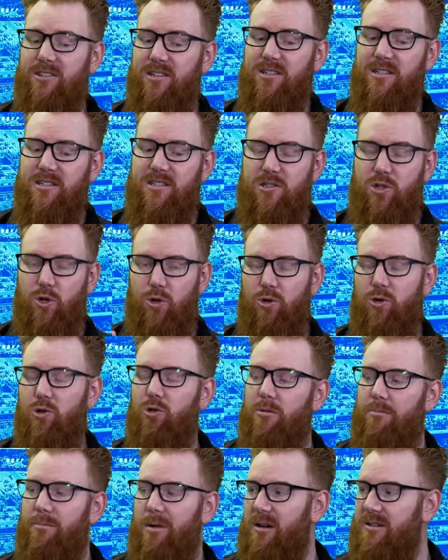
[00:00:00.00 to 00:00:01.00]
just two
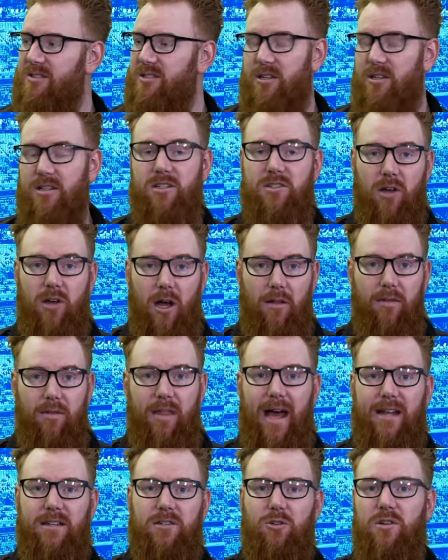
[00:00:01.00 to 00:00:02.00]
good blokes that you just like,
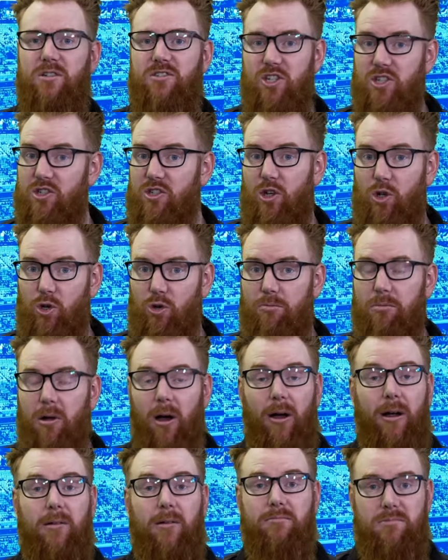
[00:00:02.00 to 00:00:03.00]
that dude is just a good
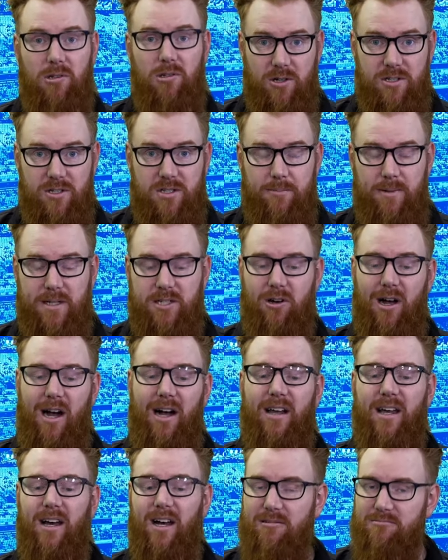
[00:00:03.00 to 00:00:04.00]
bloke. Christian
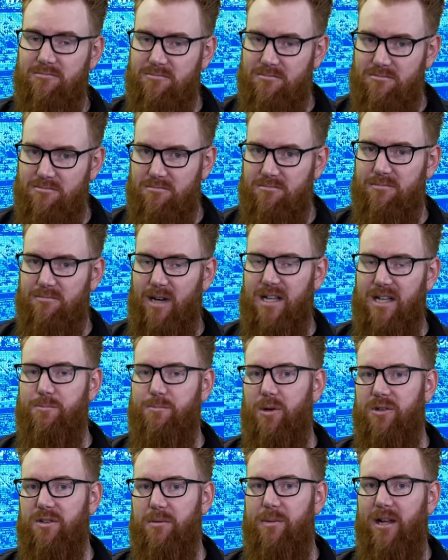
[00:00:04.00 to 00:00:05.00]
Petracca, yeah. Marcus
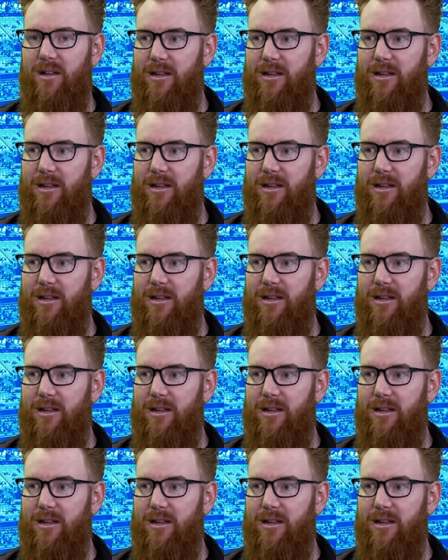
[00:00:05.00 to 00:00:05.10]
Bontempelli.